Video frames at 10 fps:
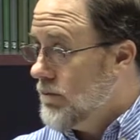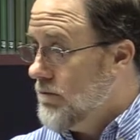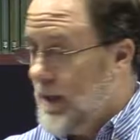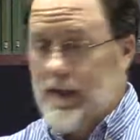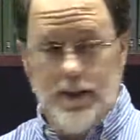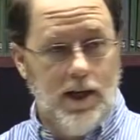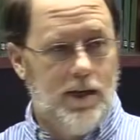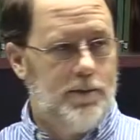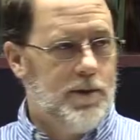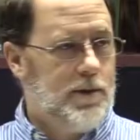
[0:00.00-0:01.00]
many
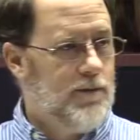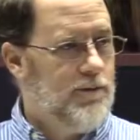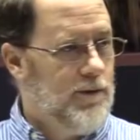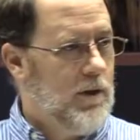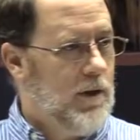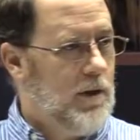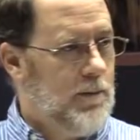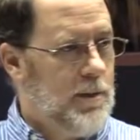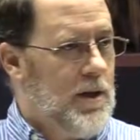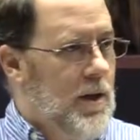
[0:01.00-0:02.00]
times it's very
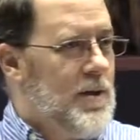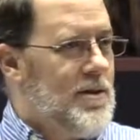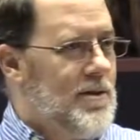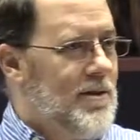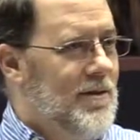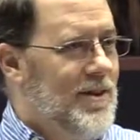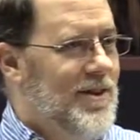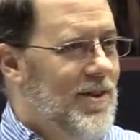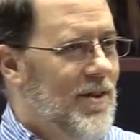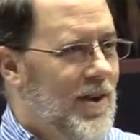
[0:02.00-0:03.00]
because
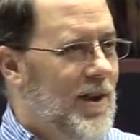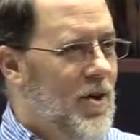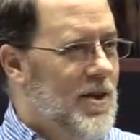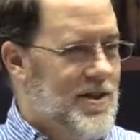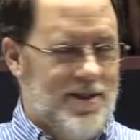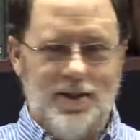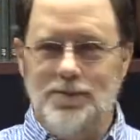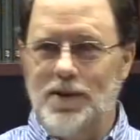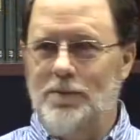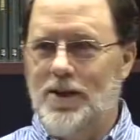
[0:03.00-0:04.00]
you know i lost
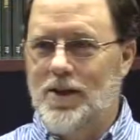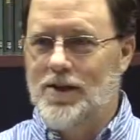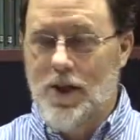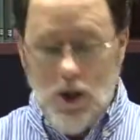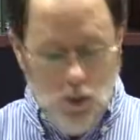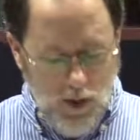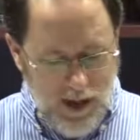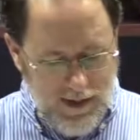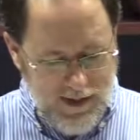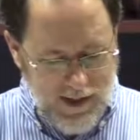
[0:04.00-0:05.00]
something because
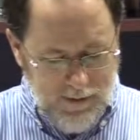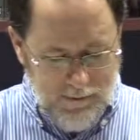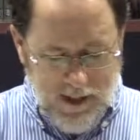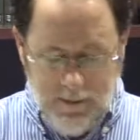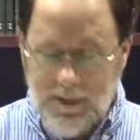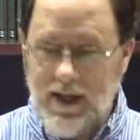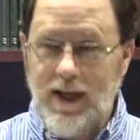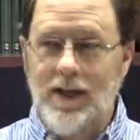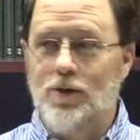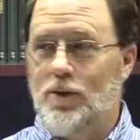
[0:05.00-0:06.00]
why does that make me
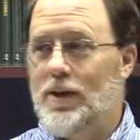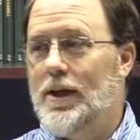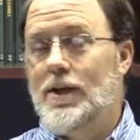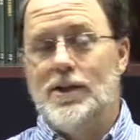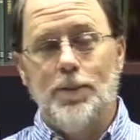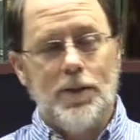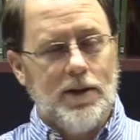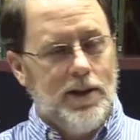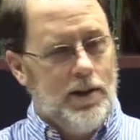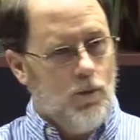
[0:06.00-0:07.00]
angry
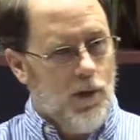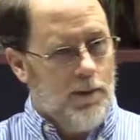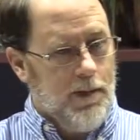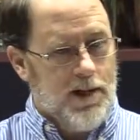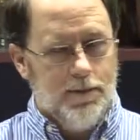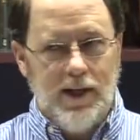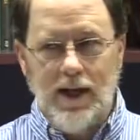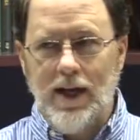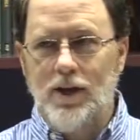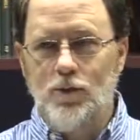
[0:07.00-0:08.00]
typically when it makes me
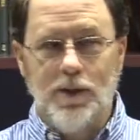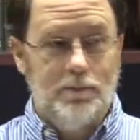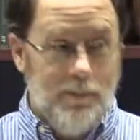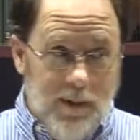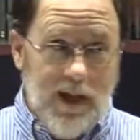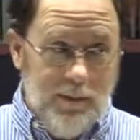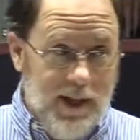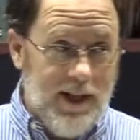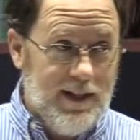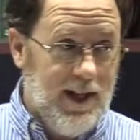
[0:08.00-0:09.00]
angry many
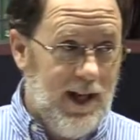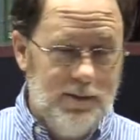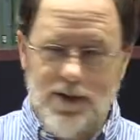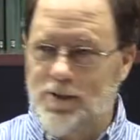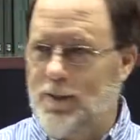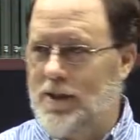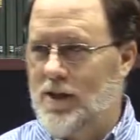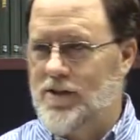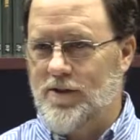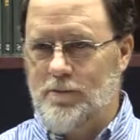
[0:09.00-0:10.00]
many times it's
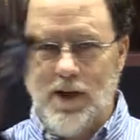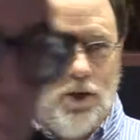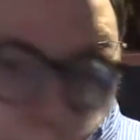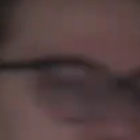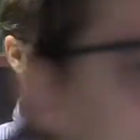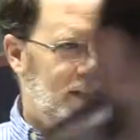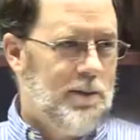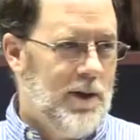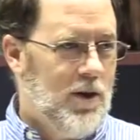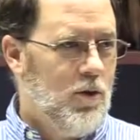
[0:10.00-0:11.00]
because of my own sin
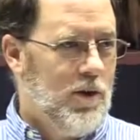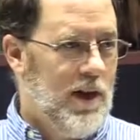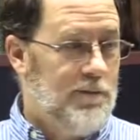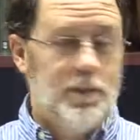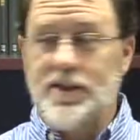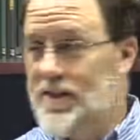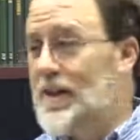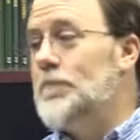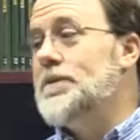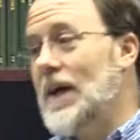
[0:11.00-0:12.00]
in my own life but
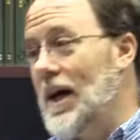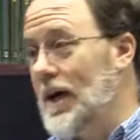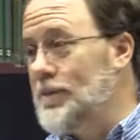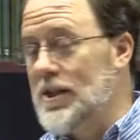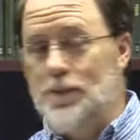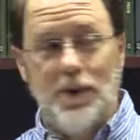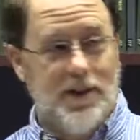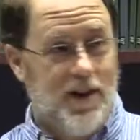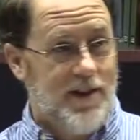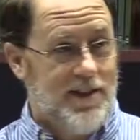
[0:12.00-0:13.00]
sometimes it's
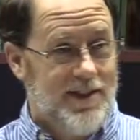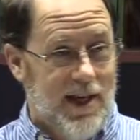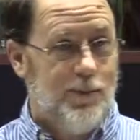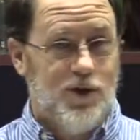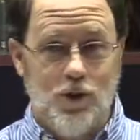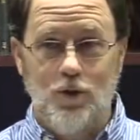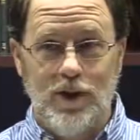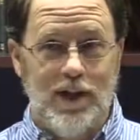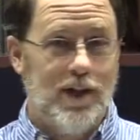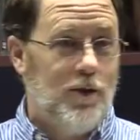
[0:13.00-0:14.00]
because it's
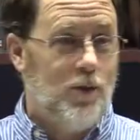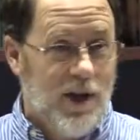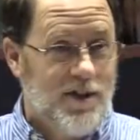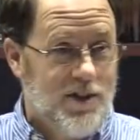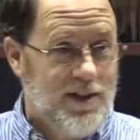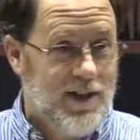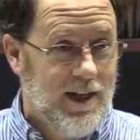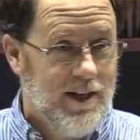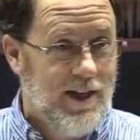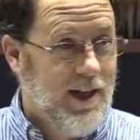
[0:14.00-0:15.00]
absolutely an unrighteous
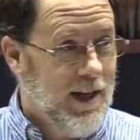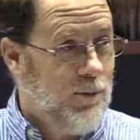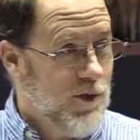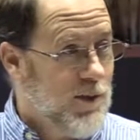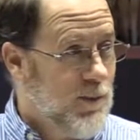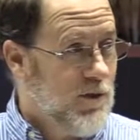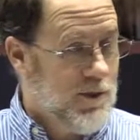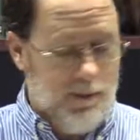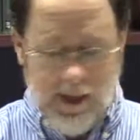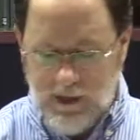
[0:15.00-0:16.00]
thing and we're supposed
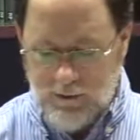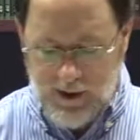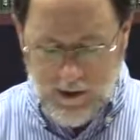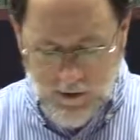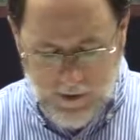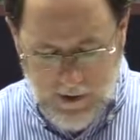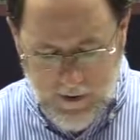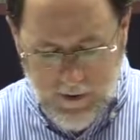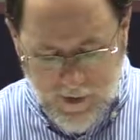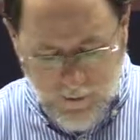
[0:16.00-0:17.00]
to be angry at it okay
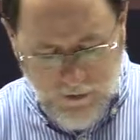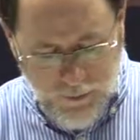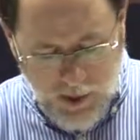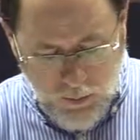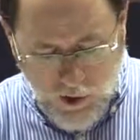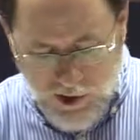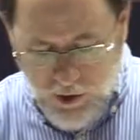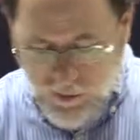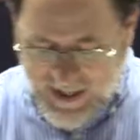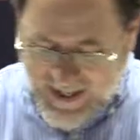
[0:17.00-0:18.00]
number three what are
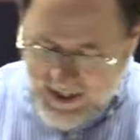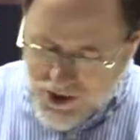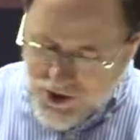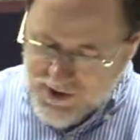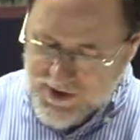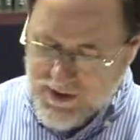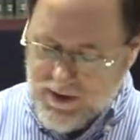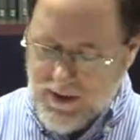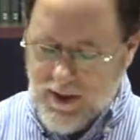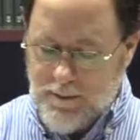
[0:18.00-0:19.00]
you anxious
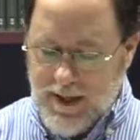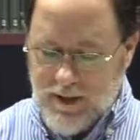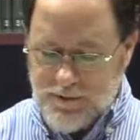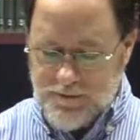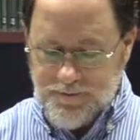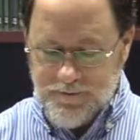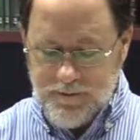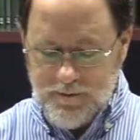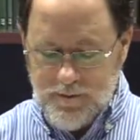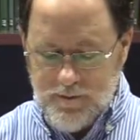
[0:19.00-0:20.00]
about
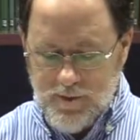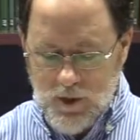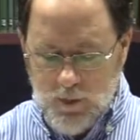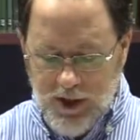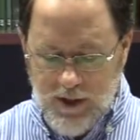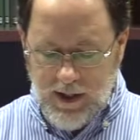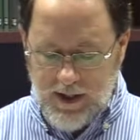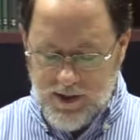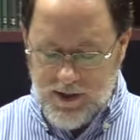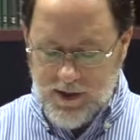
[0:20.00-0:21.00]
what
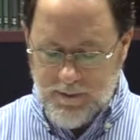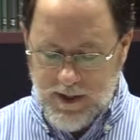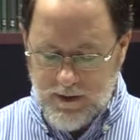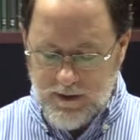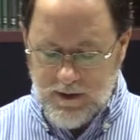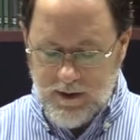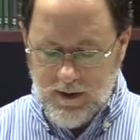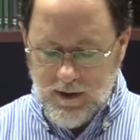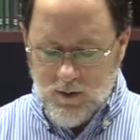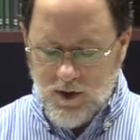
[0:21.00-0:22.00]
anxious about
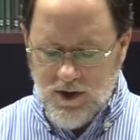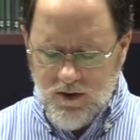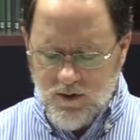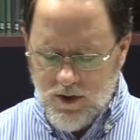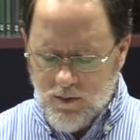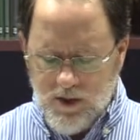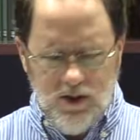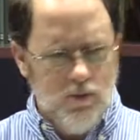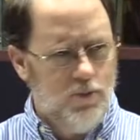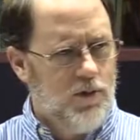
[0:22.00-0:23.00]
what are you what are
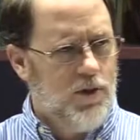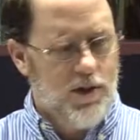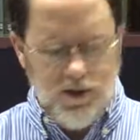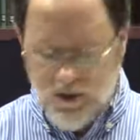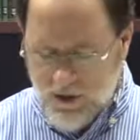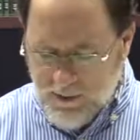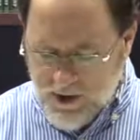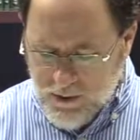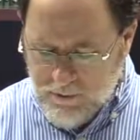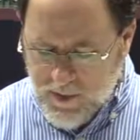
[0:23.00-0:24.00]
you you're concerned
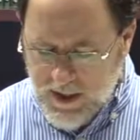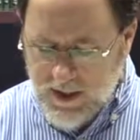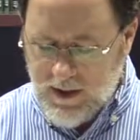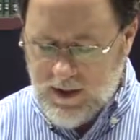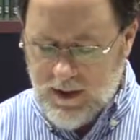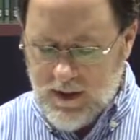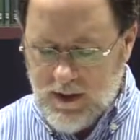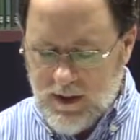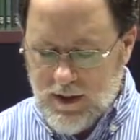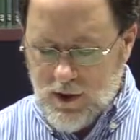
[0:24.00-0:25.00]
about your money
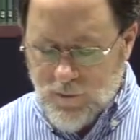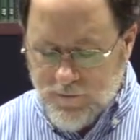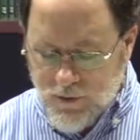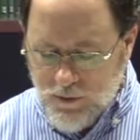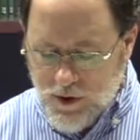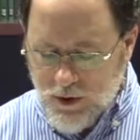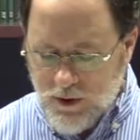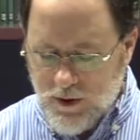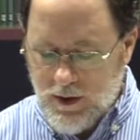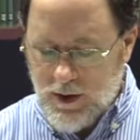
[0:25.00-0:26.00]
your
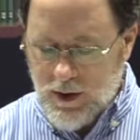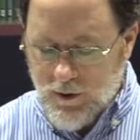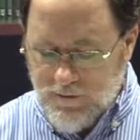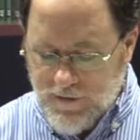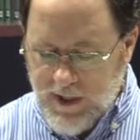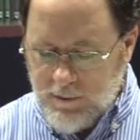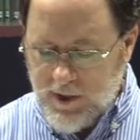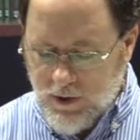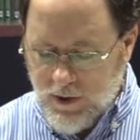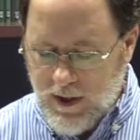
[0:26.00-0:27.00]
future your
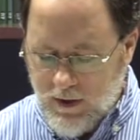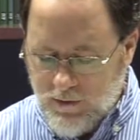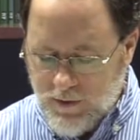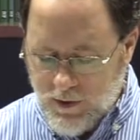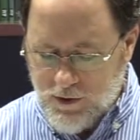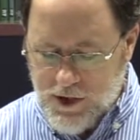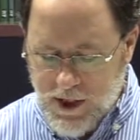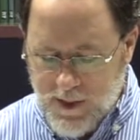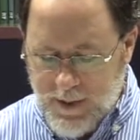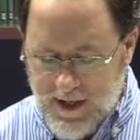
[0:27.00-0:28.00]
family, your health, your
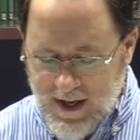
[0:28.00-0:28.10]
job.